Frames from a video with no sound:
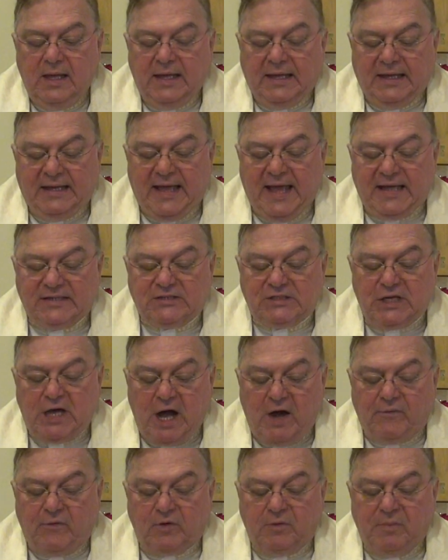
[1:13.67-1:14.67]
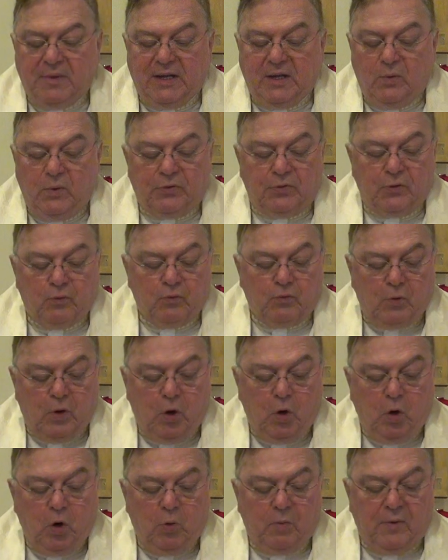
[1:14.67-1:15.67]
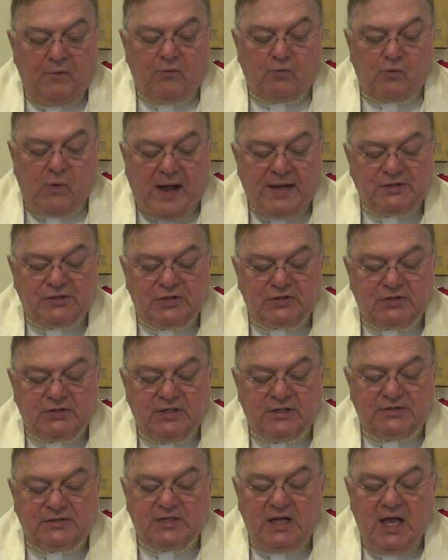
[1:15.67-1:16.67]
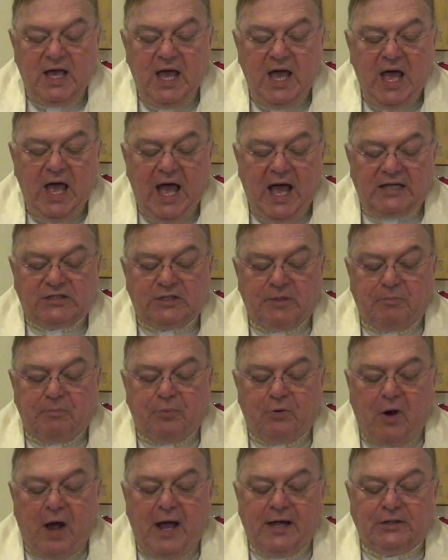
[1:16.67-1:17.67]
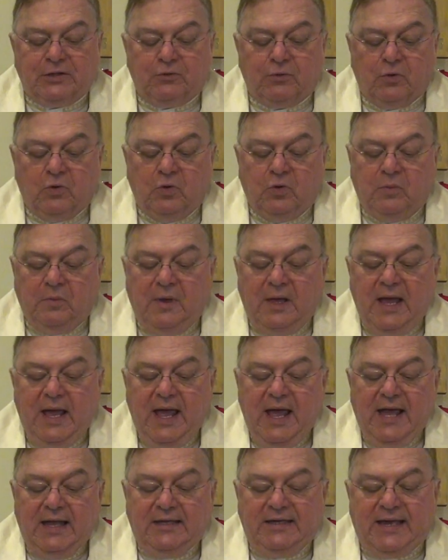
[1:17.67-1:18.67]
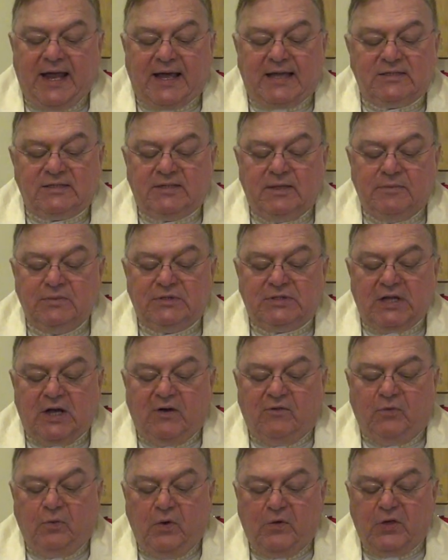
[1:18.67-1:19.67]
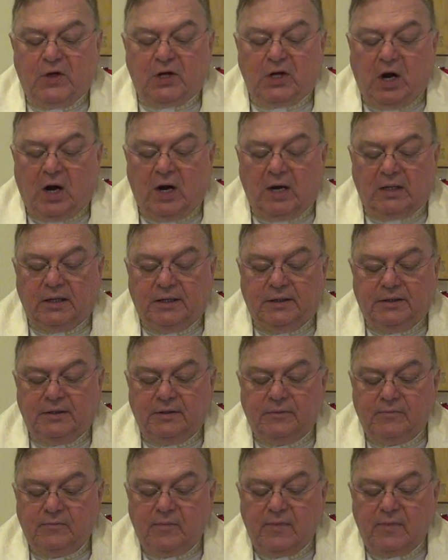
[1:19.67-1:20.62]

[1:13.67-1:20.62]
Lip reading: He has covered me with the robe of righteousness, as a bridegroom decks himself with a garland,